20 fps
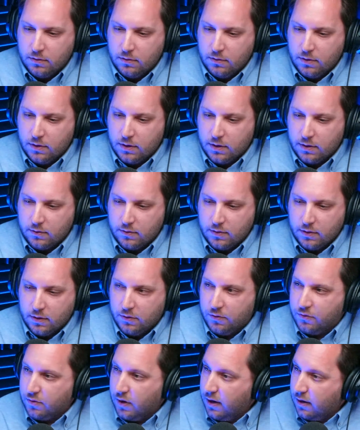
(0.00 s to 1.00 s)
You got
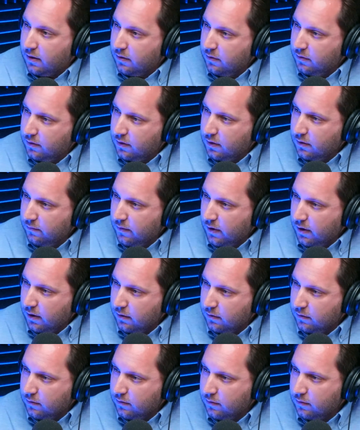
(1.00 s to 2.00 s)
drainage
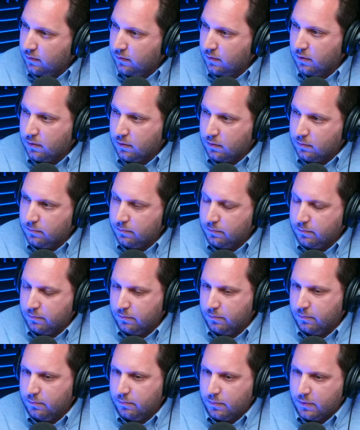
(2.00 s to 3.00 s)
conveyance, so
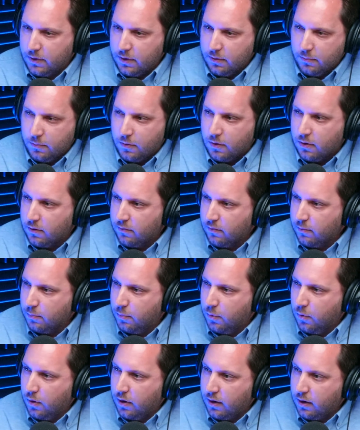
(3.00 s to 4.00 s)
get water from
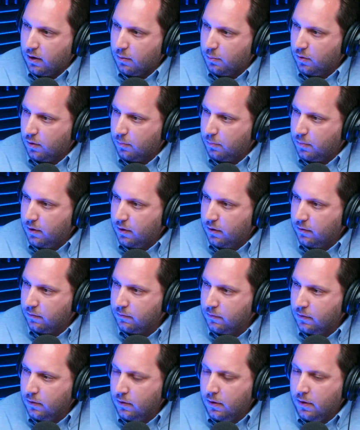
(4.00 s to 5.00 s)
point A to point B
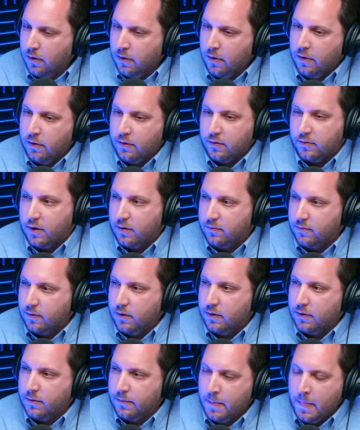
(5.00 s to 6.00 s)

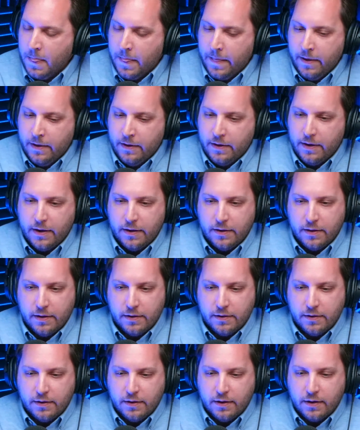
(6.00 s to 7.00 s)
safely. And
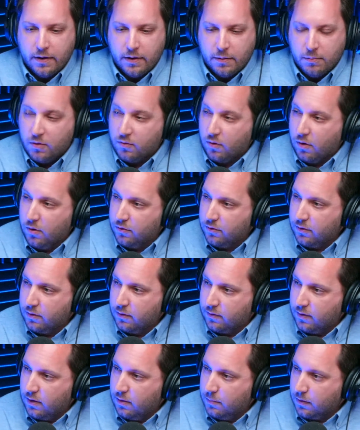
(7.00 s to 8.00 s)
then erosion and
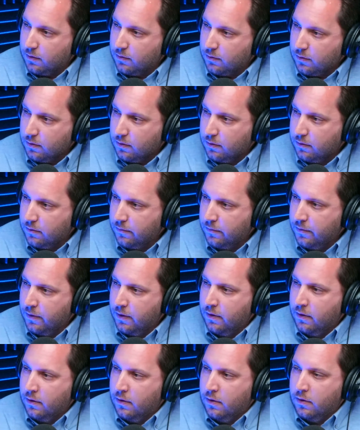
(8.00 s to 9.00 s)
sediment control.
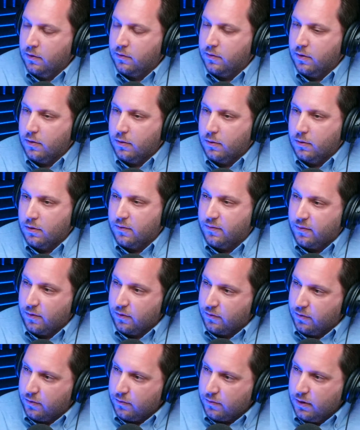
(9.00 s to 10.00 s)
So the
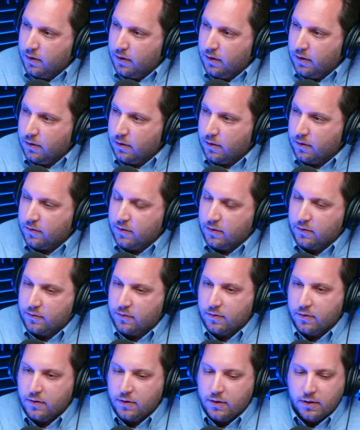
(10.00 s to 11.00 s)
first three are
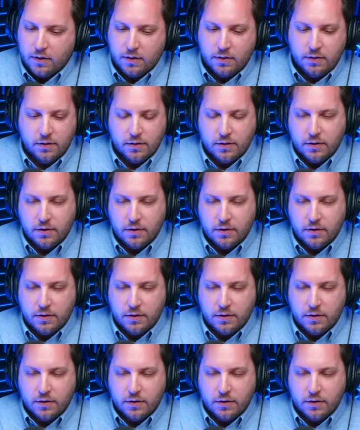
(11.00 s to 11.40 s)
essentially,